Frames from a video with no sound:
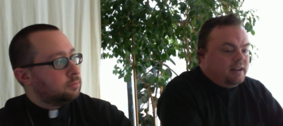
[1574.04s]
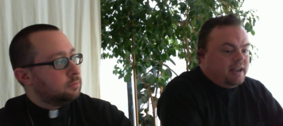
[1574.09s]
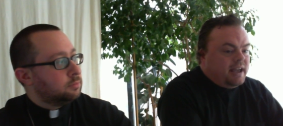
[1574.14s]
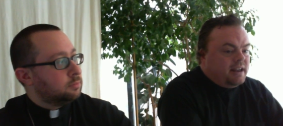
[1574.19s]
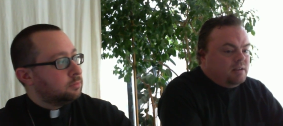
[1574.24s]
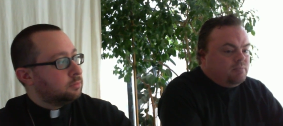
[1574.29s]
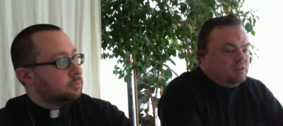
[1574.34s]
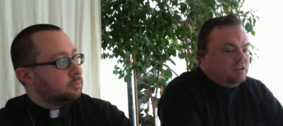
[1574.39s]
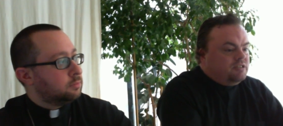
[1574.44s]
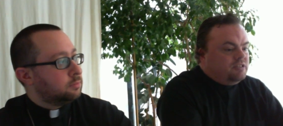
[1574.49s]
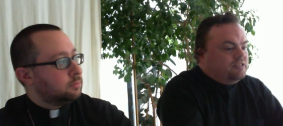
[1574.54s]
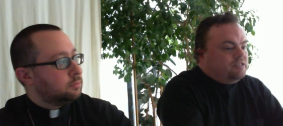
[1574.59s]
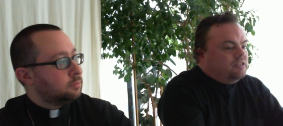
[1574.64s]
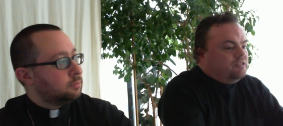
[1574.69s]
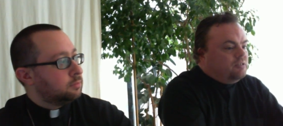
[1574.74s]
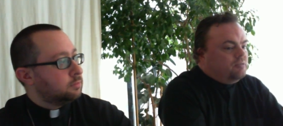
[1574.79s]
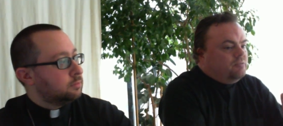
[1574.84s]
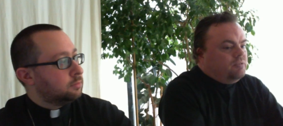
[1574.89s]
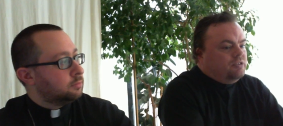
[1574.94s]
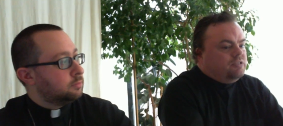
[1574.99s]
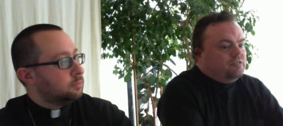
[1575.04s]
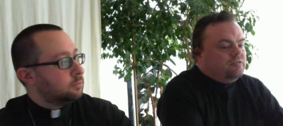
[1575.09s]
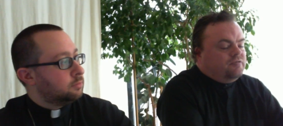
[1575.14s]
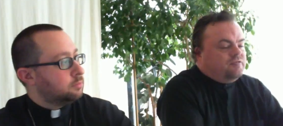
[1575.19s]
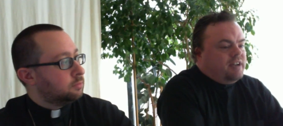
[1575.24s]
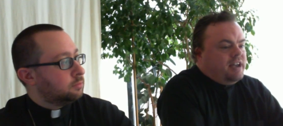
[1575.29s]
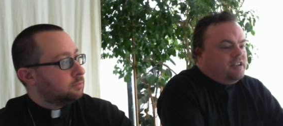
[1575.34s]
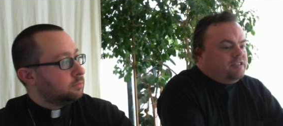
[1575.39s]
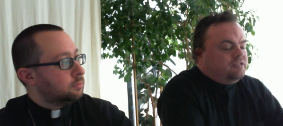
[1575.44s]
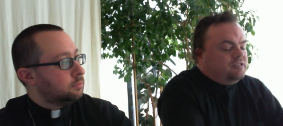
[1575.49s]
Speaker 1: and anamnesis is a is a
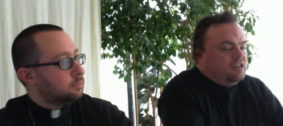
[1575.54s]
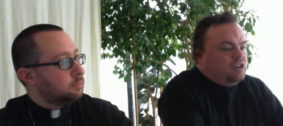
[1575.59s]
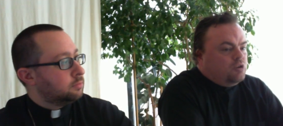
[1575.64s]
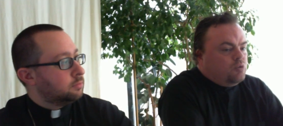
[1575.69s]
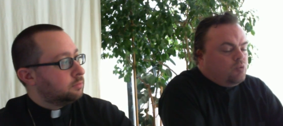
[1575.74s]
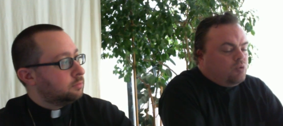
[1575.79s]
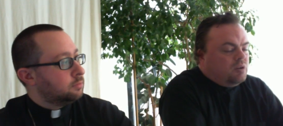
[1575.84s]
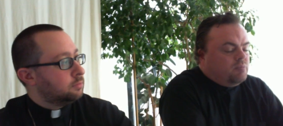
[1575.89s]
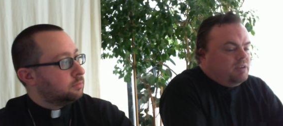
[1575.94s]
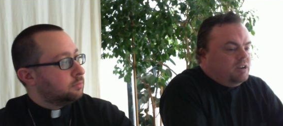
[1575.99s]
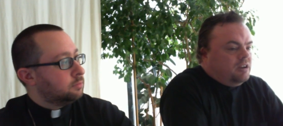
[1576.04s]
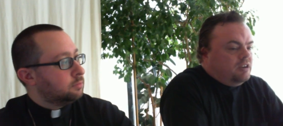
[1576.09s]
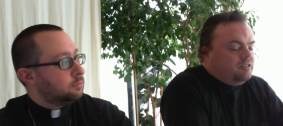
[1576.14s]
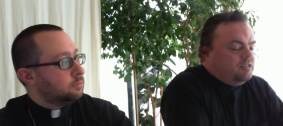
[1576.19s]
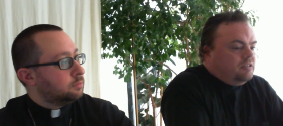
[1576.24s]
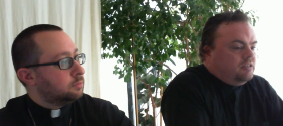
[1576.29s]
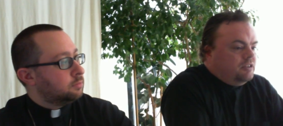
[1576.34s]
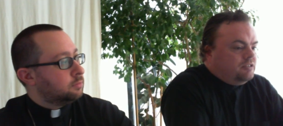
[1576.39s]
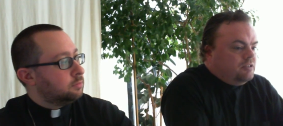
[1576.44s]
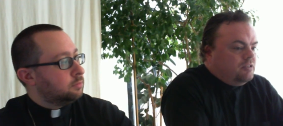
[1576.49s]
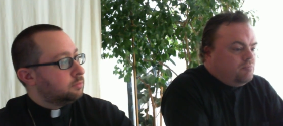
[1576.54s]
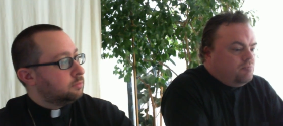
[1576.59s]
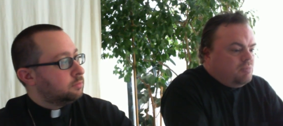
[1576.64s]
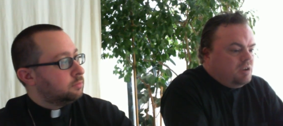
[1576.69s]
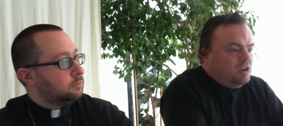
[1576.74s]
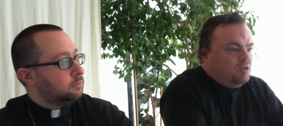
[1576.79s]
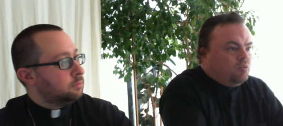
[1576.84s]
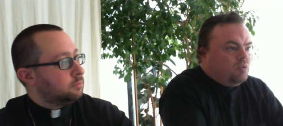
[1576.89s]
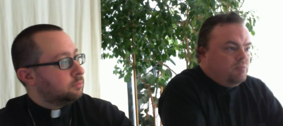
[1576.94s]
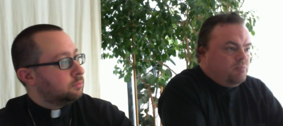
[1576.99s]
fascinating word because it doesn't
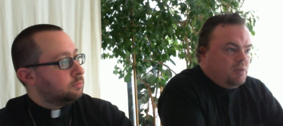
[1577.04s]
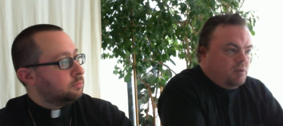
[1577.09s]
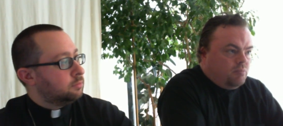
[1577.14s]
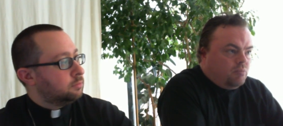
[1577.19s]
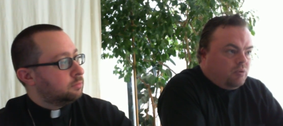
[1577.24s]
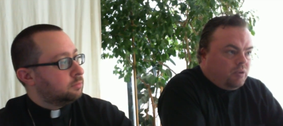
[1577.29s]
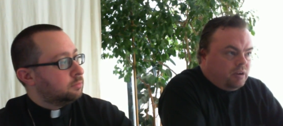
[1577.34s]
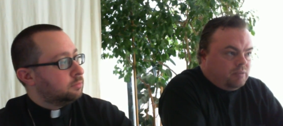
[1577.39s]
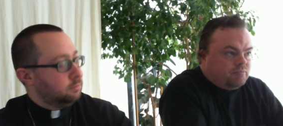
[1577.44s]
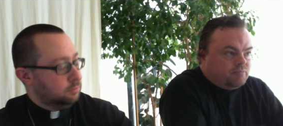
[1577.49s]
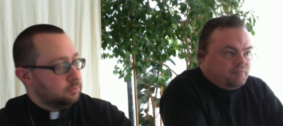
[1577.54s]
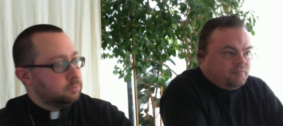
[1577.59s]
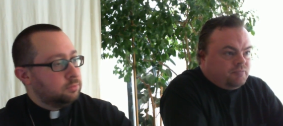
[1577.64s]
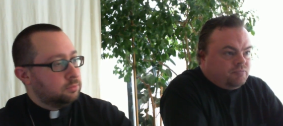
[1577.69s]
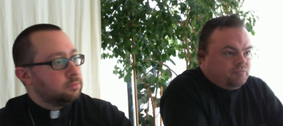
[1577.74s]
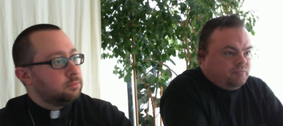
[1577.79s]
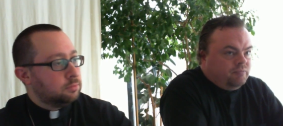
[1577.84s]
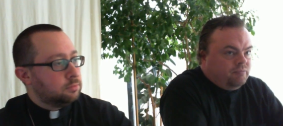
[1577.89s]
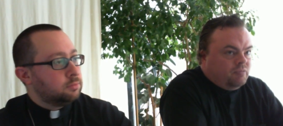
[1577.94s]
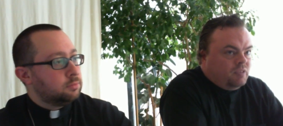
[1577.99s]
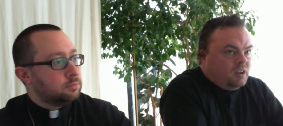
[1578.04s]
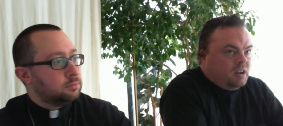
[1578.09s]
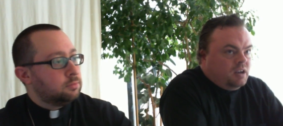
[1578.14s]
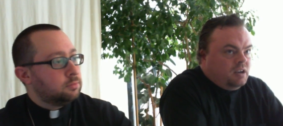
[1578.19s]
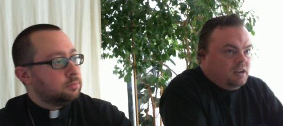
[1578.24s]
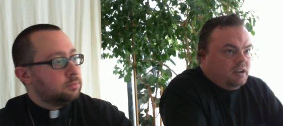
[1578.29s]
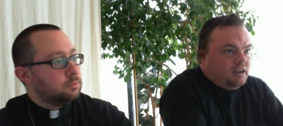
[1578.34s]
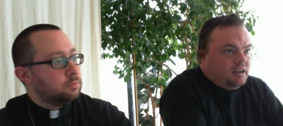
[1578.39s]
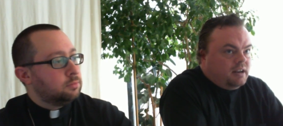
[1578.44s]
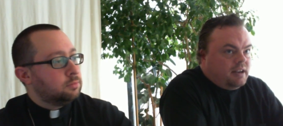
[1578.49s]
mean remembering;
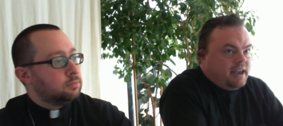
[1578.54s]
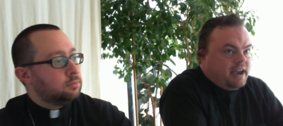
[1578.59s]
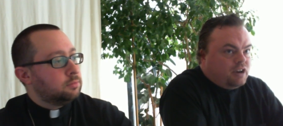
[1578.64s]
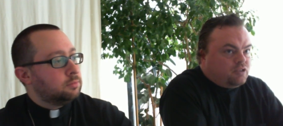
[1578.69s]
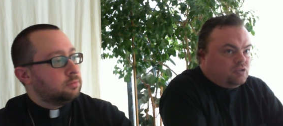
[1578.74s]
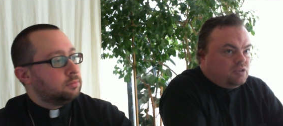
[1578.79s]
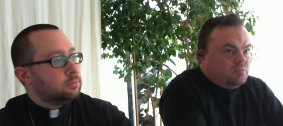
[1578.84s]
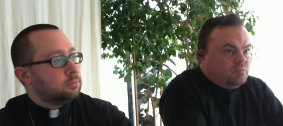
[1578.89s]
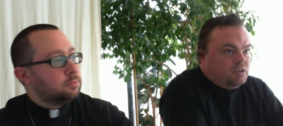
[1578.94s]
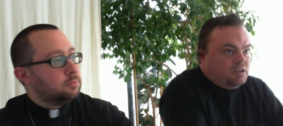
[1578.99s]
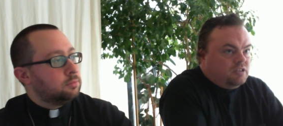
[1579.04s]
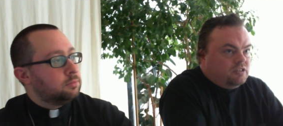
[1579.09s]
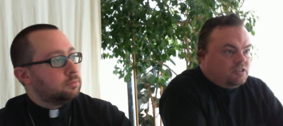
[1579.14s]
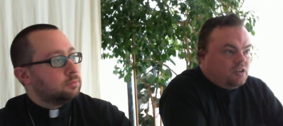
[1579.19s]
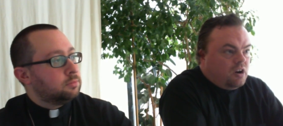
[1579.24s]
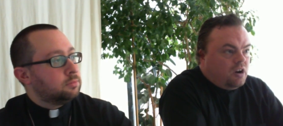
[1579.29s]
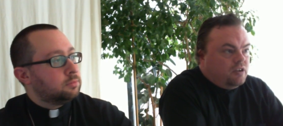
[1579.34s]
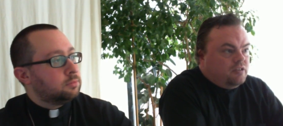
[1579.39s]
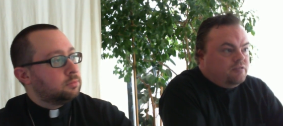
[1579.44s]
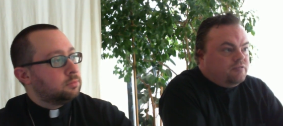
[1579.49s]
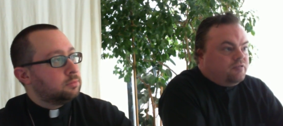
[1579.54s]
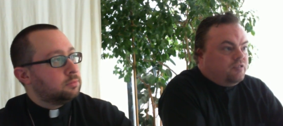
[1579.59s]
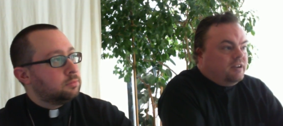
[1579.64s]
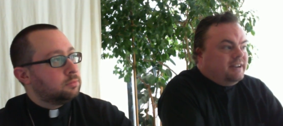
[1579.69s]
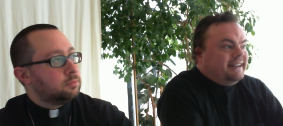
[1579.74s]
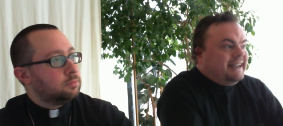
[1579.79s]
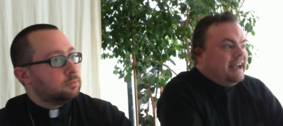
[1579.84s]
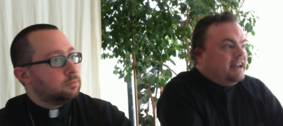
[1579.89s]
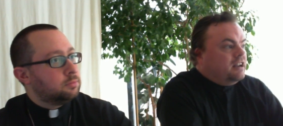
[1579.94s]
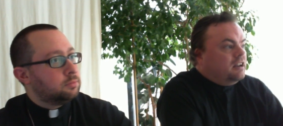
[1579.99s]
it actually means
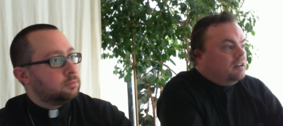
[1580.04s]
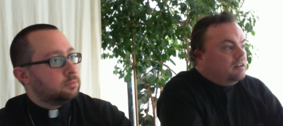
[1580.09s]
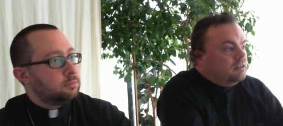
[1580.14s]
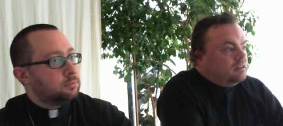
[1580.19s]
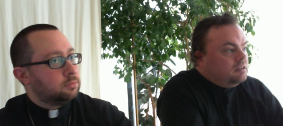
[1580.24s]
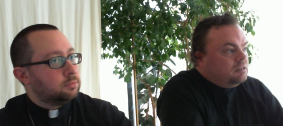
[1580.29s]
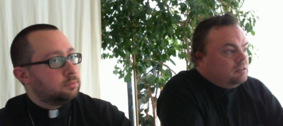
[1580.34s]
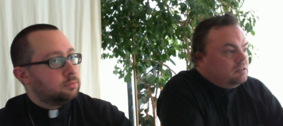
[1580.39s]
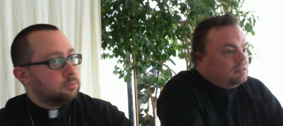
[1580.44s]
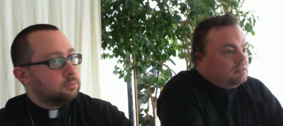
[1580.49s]
unforgetting.